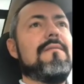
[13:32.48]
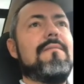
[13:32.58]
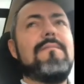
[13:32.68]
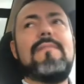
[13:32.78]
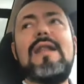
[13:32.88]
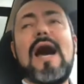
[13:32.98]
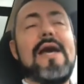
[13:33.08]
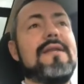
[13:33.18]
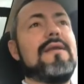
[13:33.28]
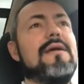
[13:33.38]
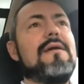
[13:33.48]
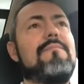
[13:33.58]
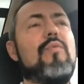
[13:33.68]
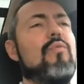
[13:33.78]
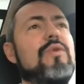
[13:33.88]
line,
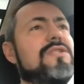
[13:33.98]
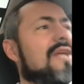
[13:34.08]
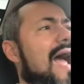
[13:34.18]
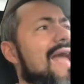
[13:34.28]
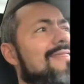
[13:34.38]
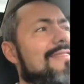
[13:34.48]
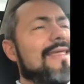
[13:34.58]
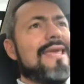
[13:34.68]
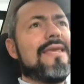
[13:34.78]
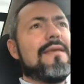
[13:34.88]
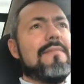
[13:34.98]
which I think,